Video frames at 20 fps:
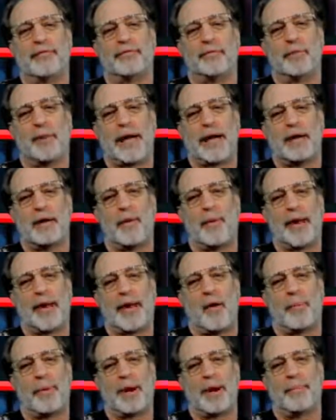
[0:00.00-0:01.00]
we can
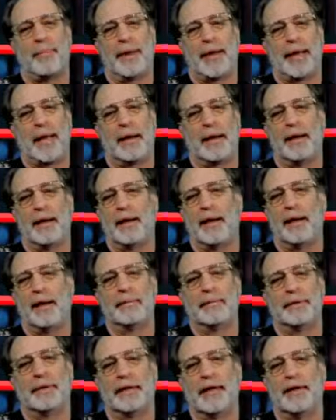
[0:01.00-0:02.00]
open up again.
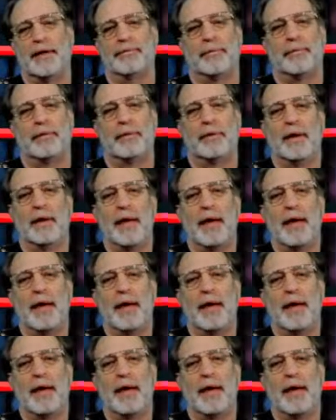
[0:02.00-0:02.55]
Unbelievable.